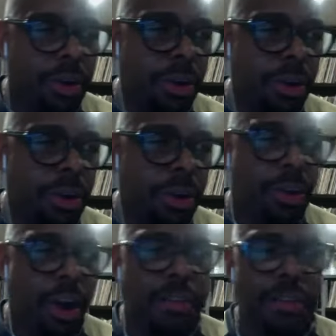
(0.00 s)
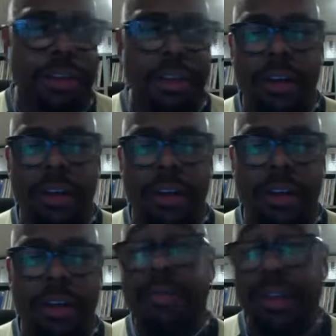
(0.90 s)
resolves itself,
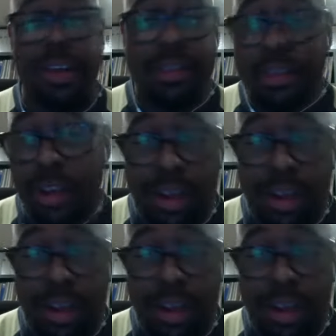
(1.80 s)
if it does.